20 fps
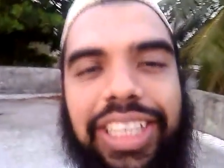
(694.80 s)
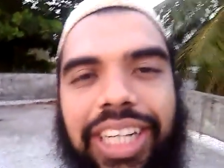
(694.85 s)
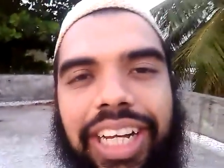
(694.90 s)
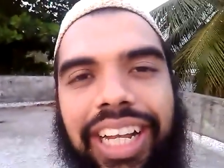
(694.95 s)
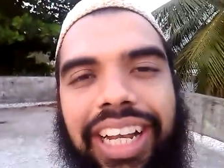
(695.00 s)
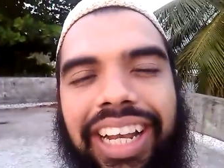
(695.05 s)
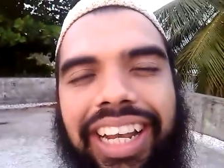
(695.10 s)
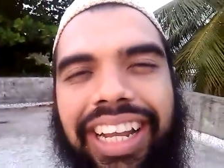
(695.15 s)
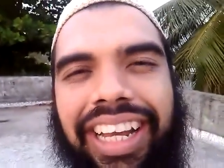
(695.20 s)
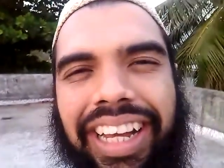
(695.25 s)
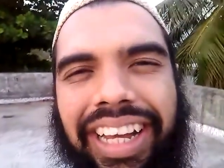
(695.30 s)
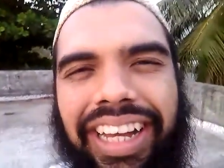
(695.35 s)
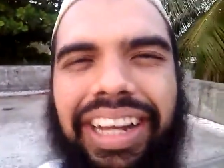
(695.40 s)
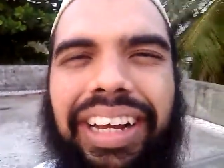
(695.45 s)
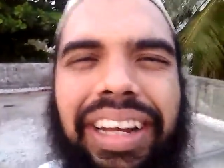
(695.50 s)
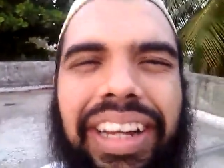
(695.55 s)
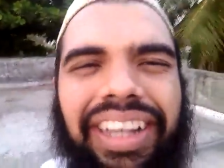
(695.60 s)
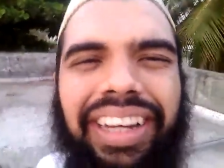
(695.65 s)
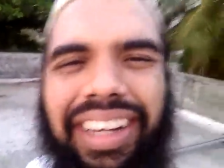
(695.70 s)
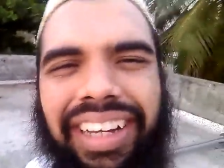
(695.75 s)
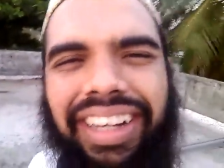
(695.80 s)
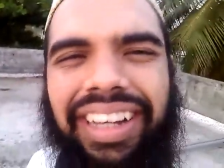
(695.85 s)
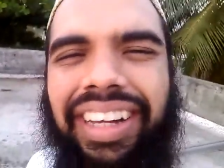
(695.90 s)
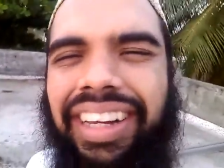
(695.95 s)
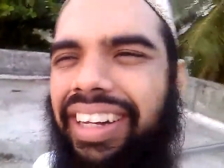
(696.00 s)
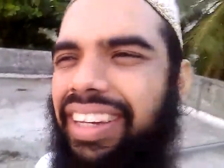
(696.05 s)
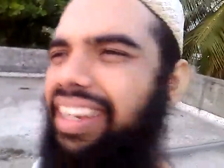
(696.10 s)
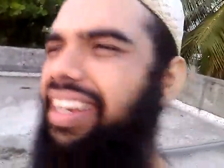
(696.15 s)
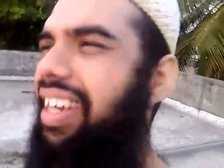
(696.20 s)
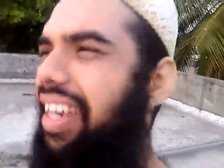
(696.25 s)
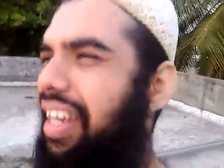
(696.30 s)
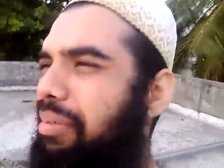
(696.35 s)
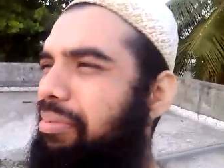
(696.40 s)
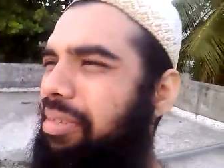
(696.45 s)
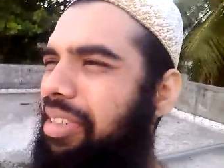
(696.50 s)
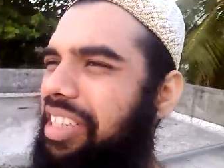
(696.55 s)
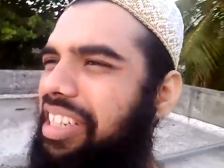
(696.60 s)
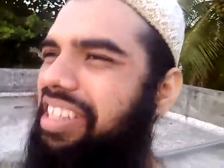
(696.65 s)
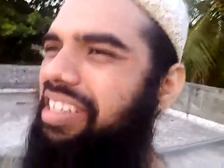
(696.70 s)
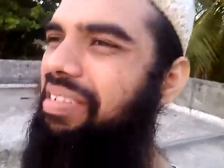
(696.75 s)
shall read
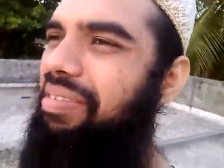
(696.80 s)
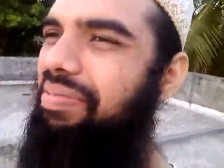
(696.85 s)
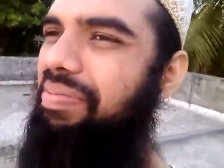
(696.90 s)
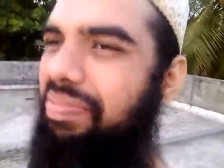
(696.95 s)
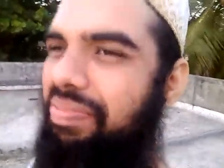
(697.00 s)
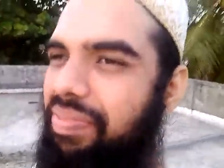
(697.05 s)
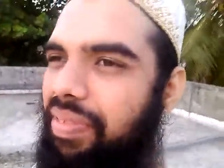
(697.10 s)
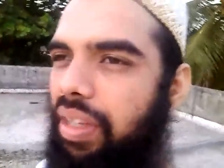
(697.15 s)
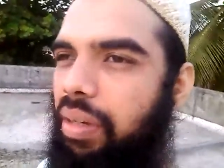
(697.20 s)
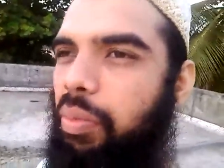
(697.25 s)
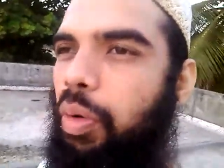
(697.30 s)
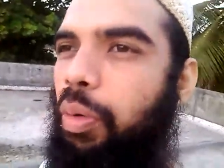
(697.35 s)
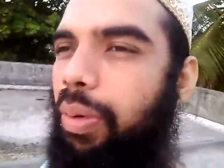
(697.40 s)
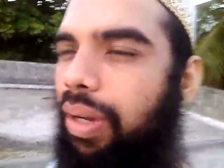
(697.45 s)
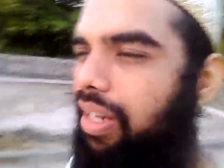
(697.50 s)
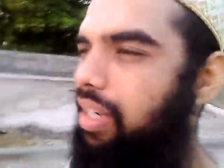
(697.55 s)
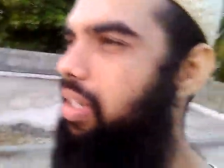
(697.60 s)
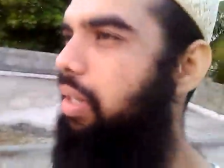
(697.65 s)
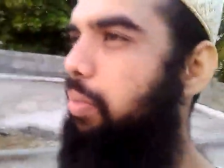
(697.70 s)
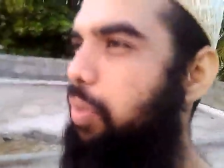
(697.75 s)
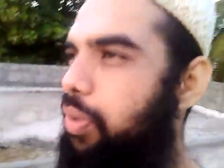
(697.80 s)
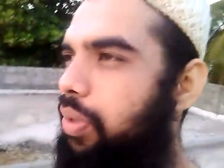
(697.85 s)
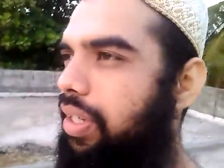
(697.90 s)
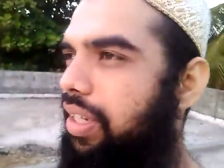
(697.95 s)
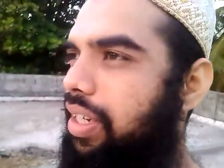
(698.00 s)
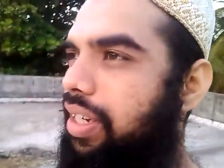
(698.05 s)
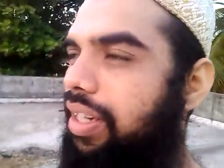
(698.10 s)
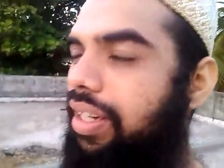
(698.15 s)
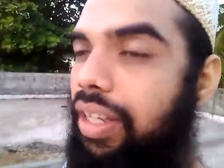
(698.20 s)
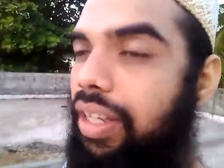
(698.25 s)
MC, mobile computing,